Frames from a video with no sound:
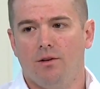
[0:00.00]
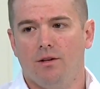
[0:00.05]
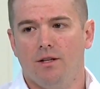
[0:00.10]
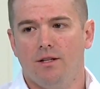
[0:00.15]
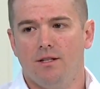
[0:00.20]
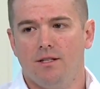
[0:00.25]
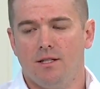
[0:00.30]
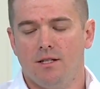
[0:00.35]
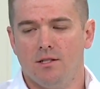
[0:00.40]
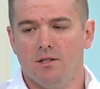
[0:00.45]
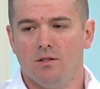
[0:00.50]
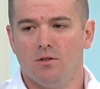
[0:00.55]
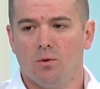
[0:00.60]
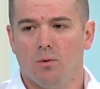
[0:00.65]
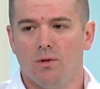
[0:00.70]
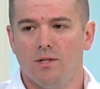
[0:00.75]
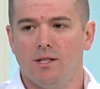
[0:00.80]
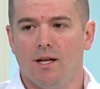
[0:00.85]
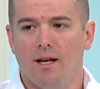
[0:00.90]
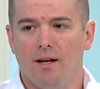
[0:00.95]
the decision
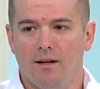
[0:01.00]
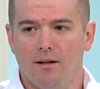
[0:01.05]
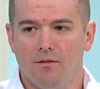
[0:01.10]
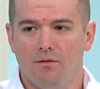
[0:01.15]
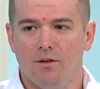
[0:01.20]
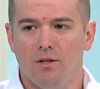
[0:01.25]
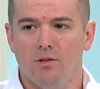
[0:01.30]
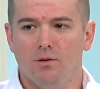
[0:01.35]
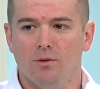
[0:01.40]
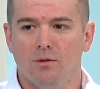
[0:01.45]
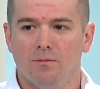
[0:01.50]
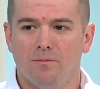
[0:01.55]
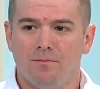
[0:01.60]
towards that individual. Well,